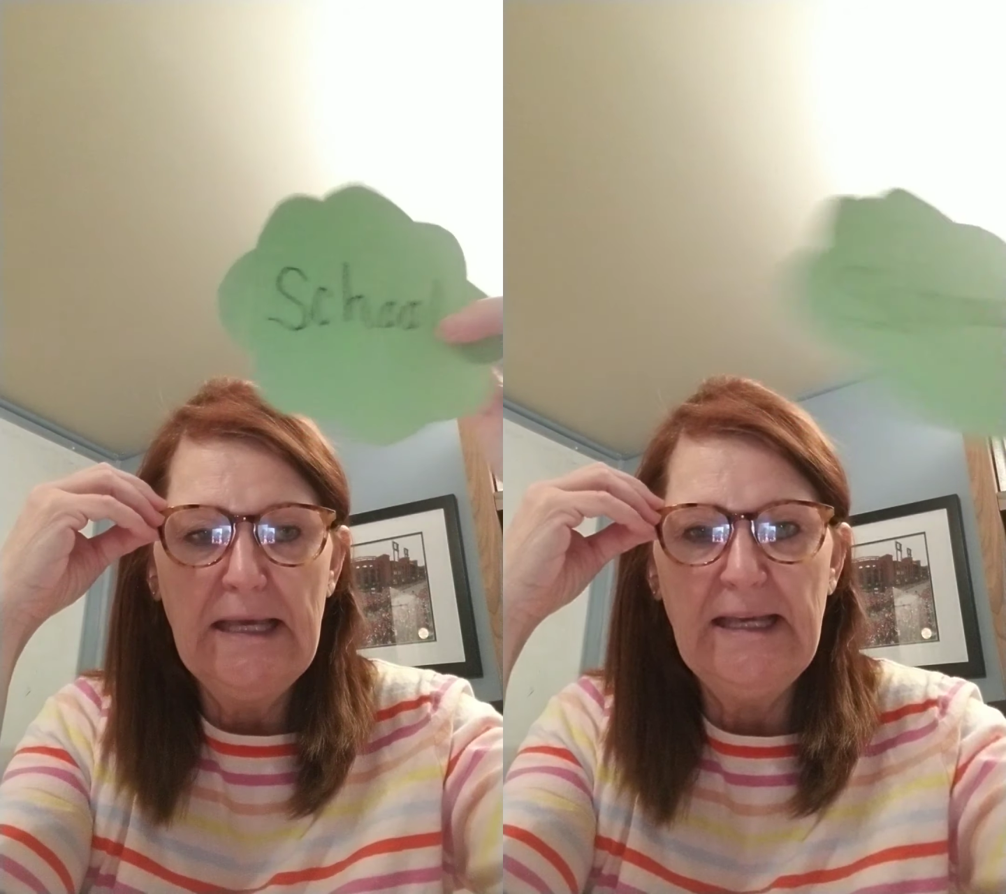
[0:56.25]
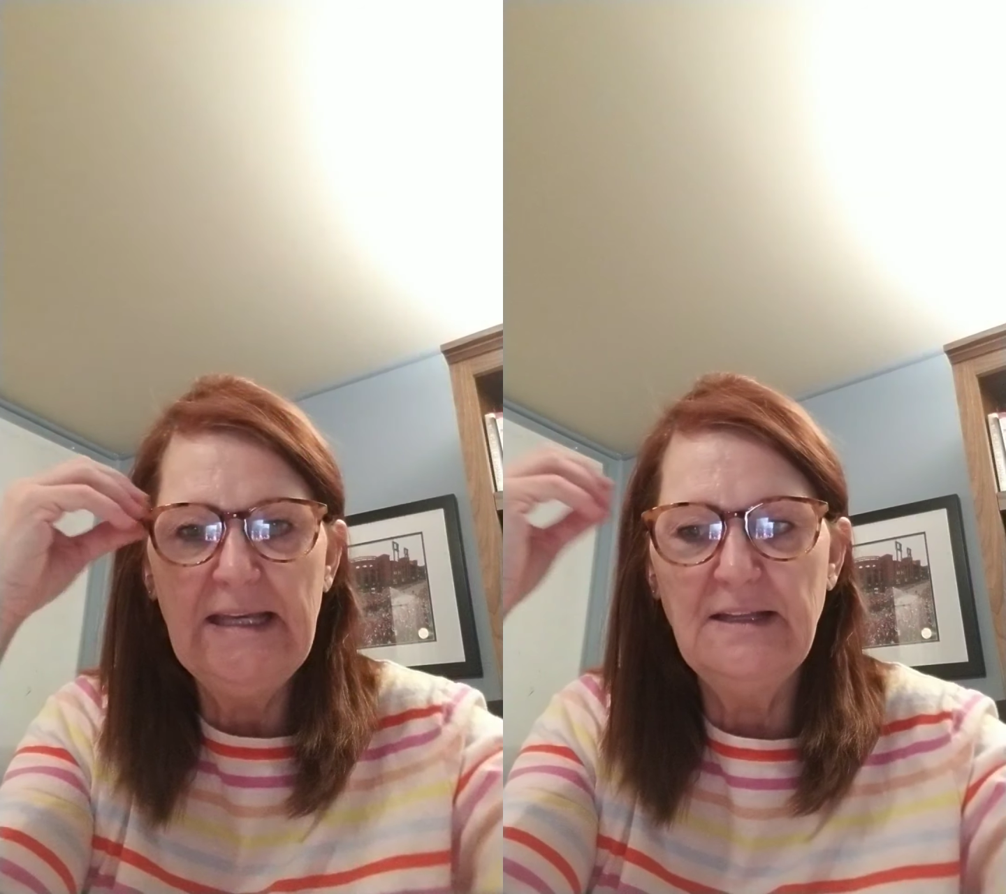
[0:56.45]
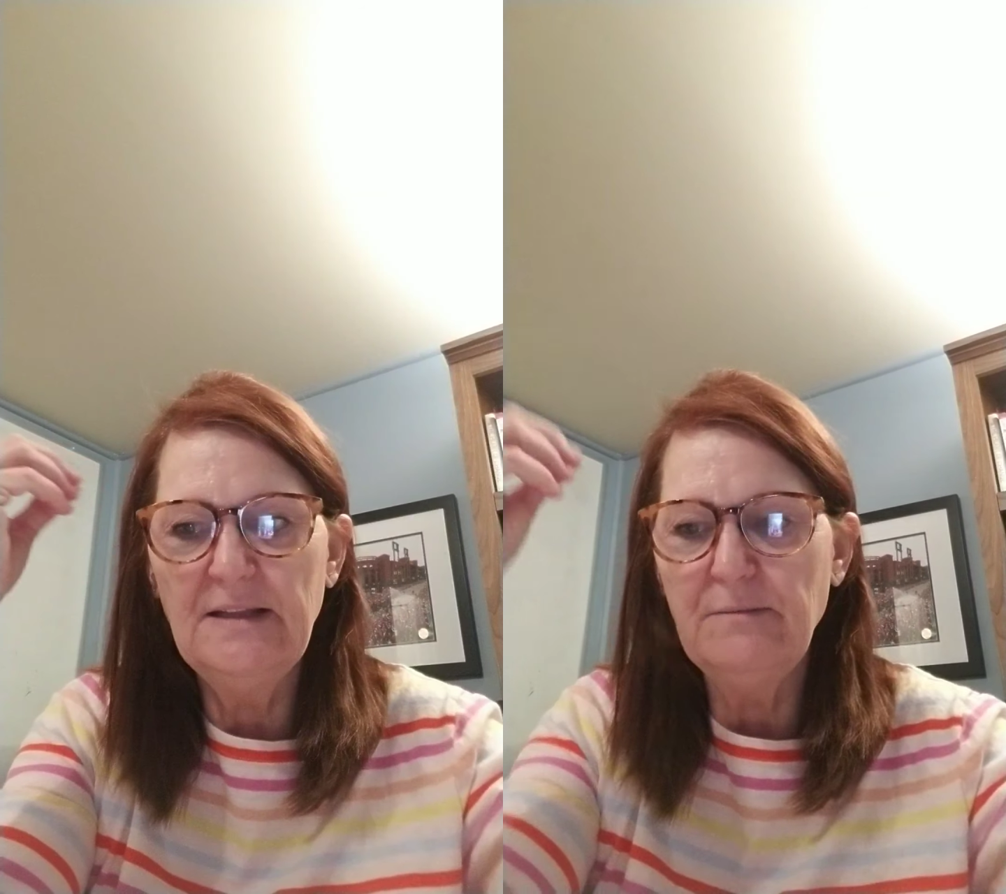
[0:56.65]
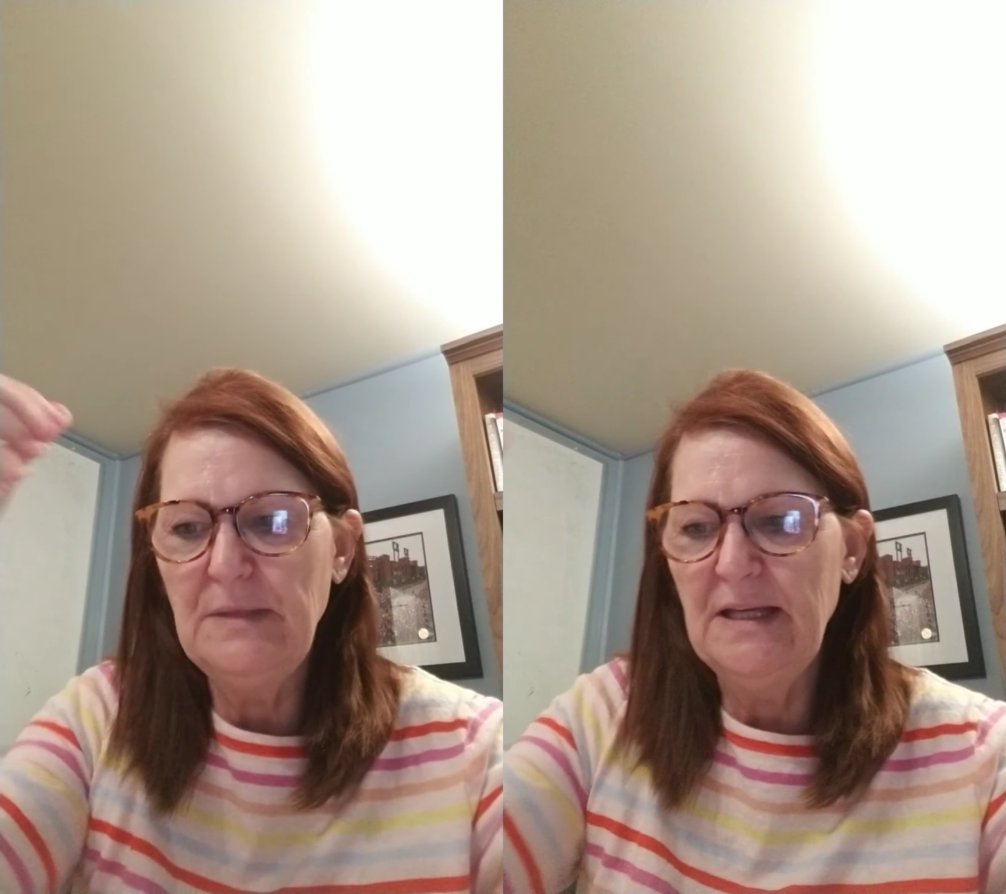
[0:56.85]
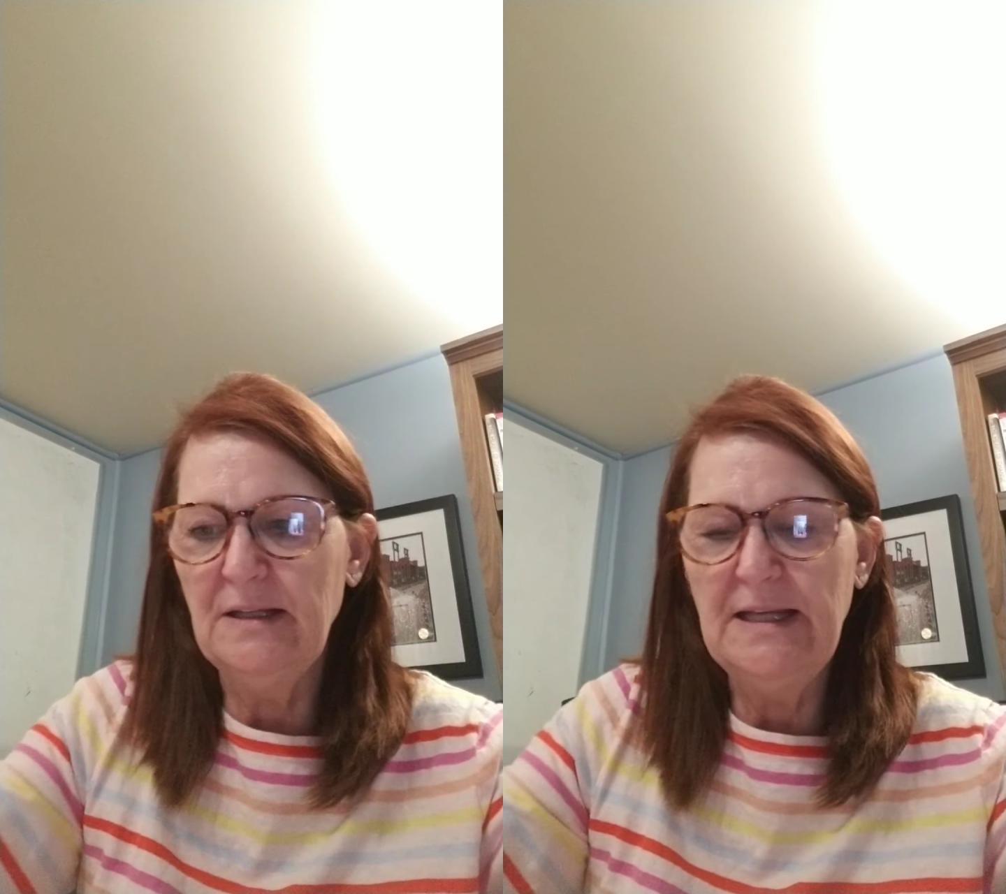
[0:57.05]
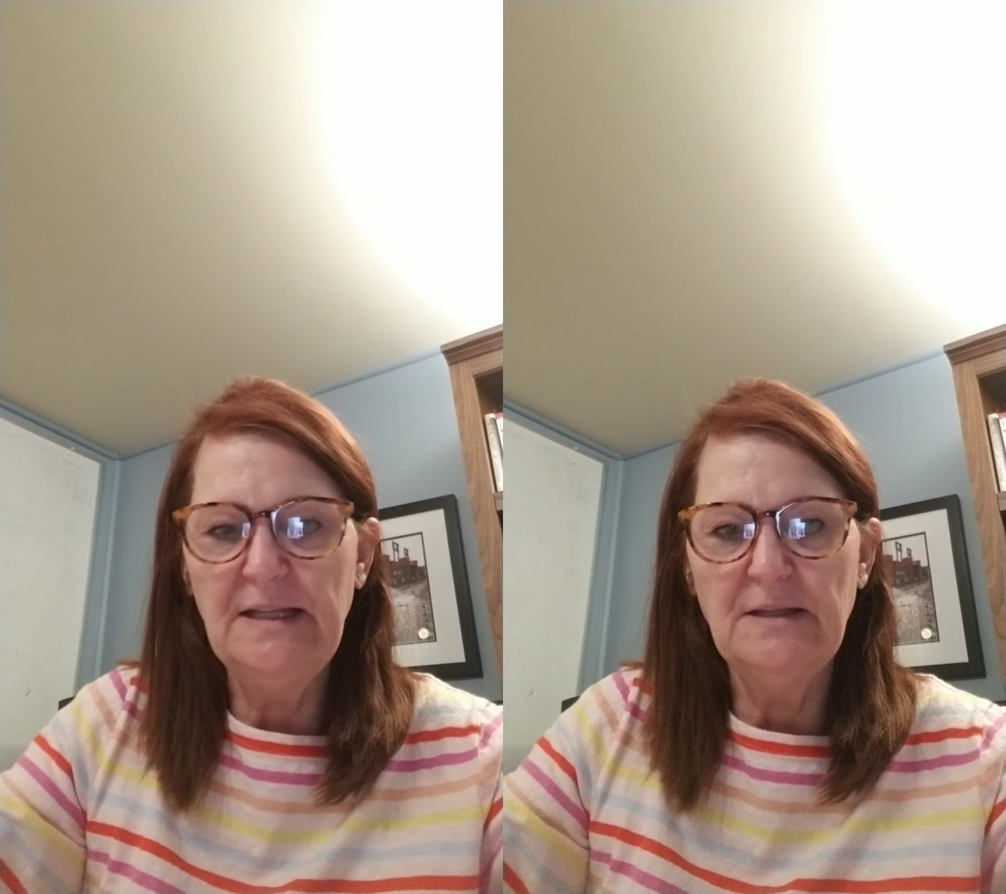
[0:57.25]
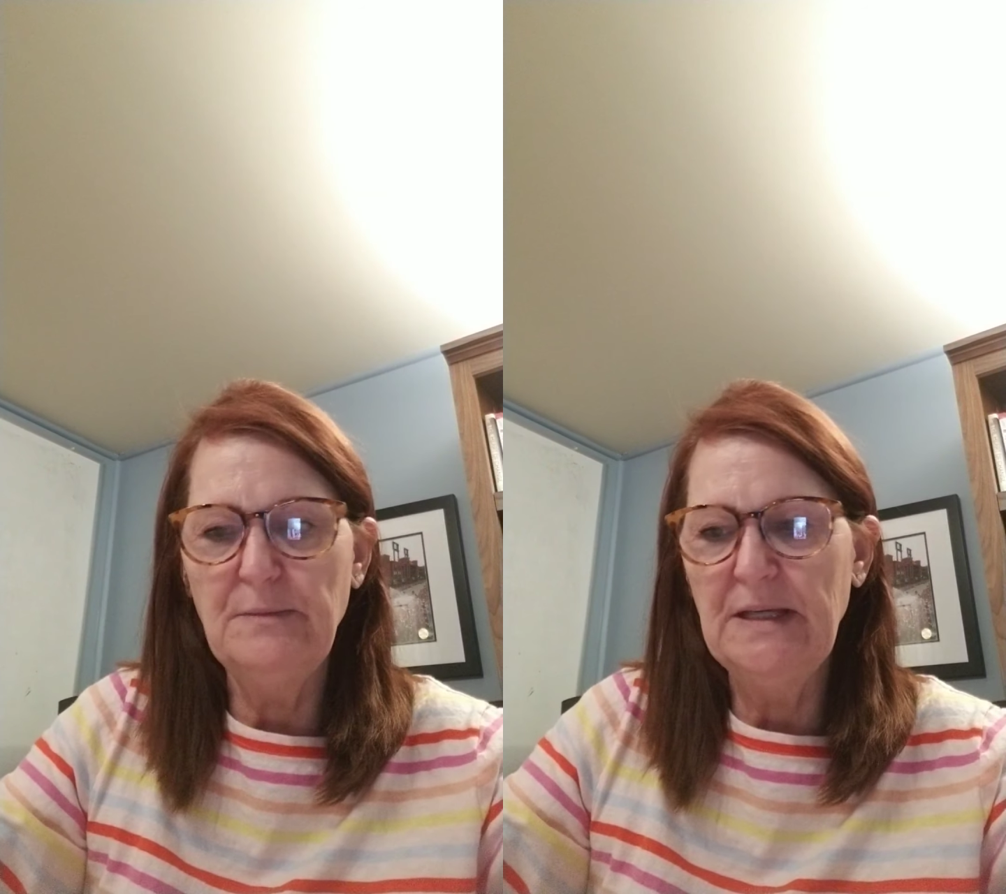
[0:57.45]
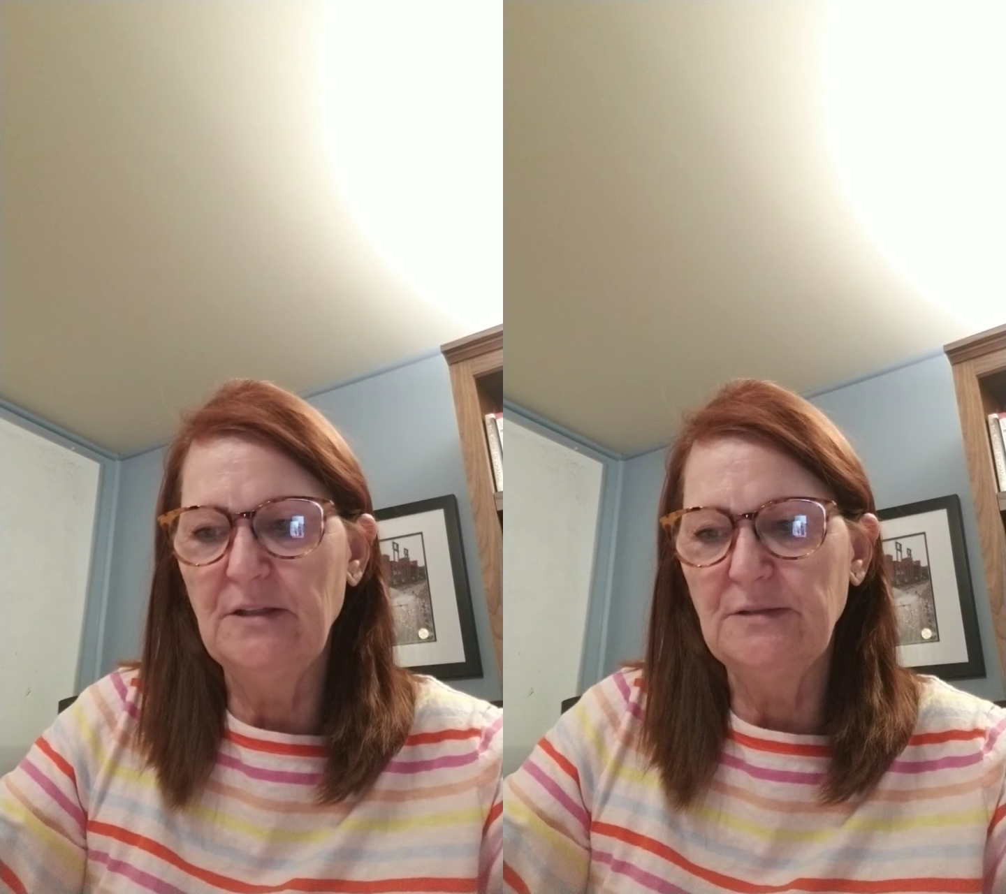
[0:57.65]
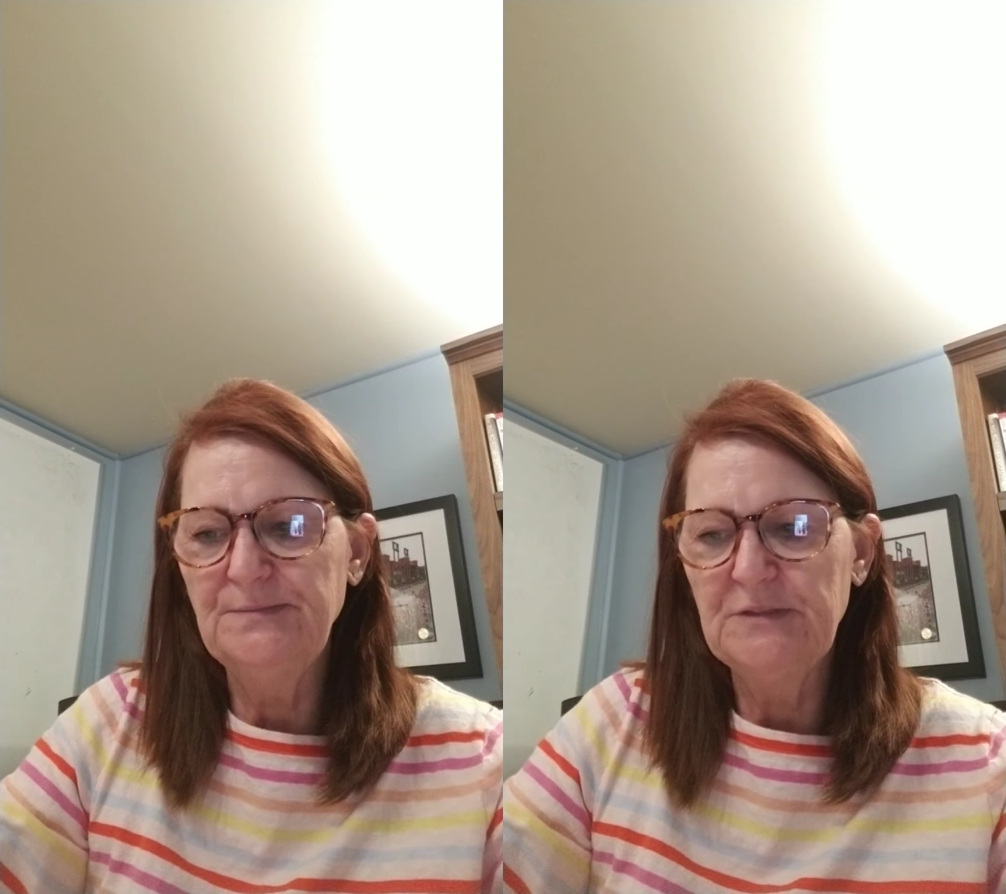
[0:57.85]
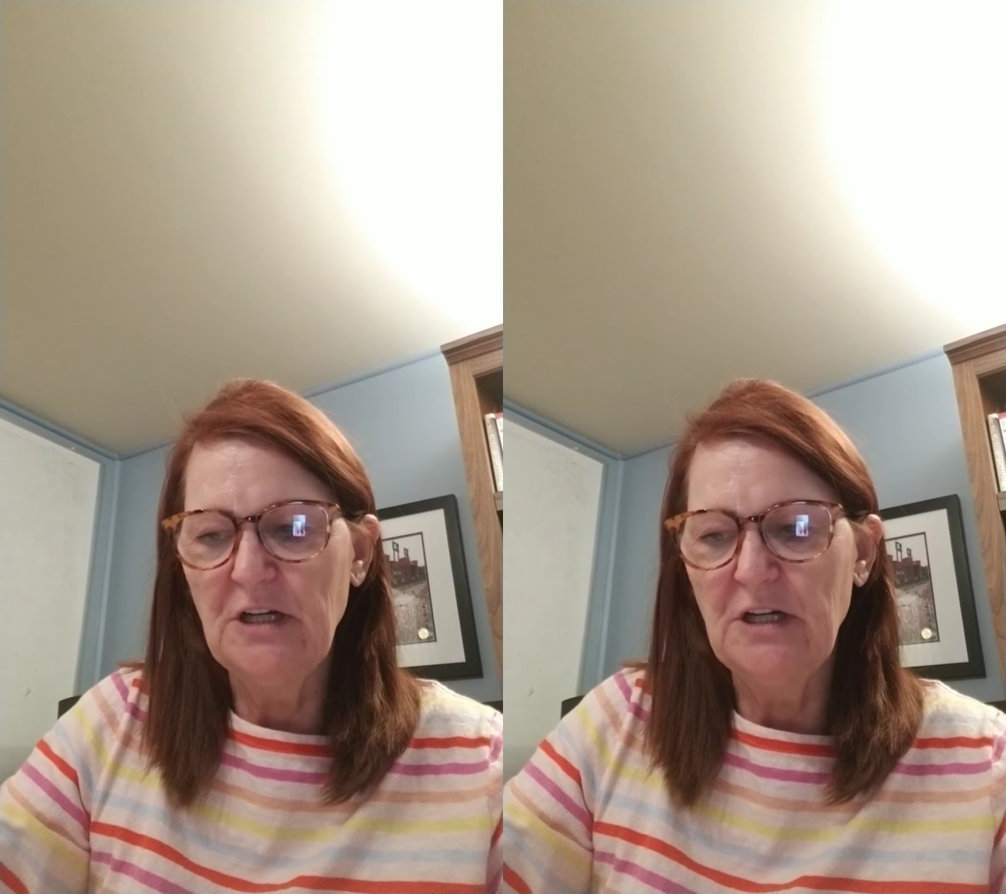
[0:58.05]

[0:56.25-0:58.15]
in the in the middle.